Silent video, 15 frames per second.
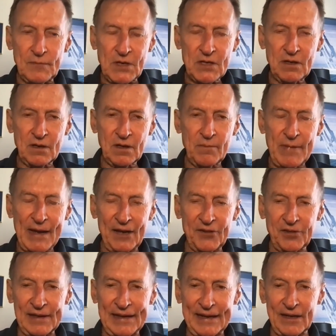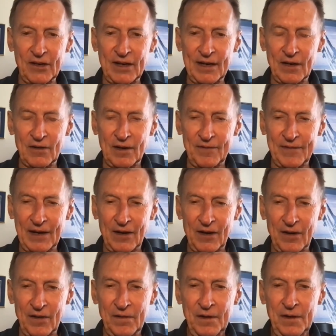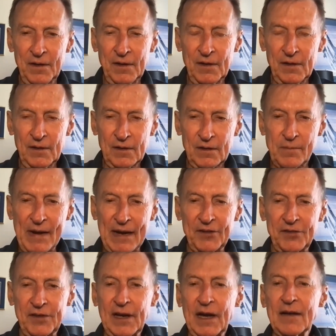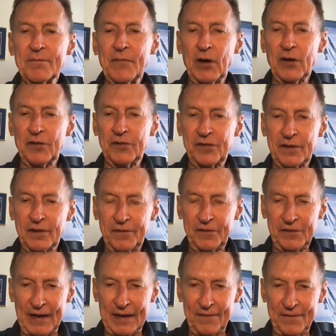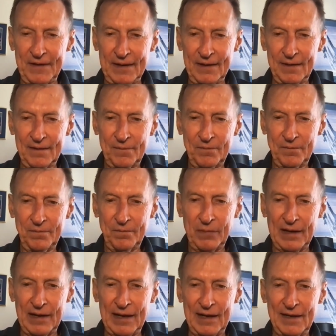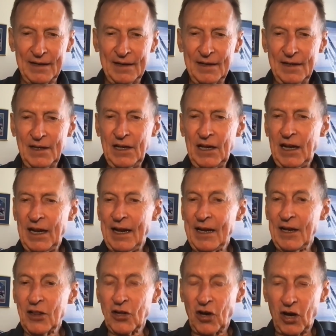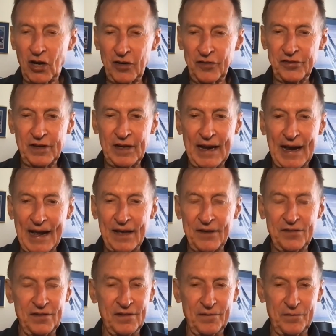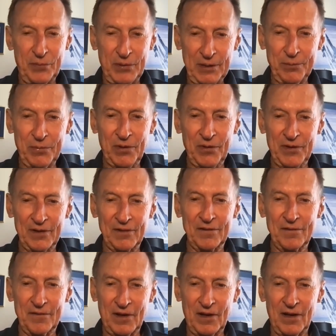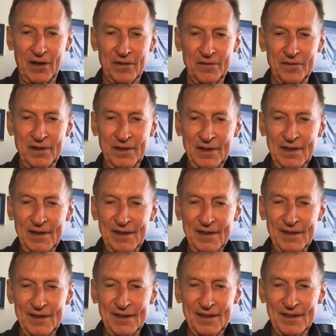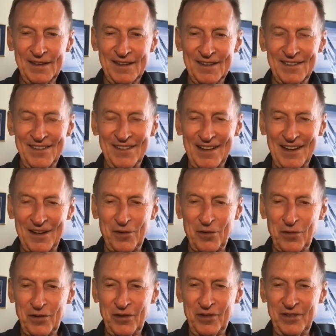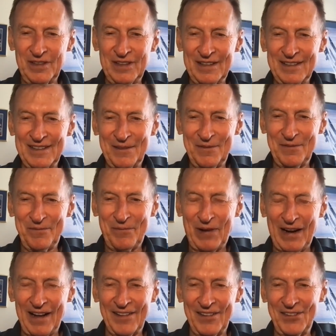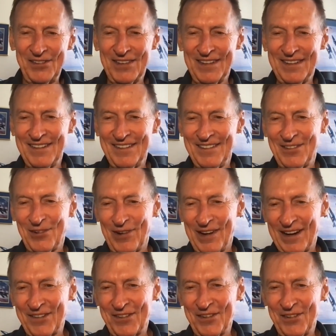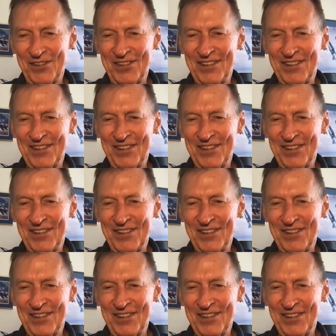you can imagine landing on an aircraft carrier demands the utmost of safety by a large cast of people that are involved. You got the deck crew and the pilots and the directors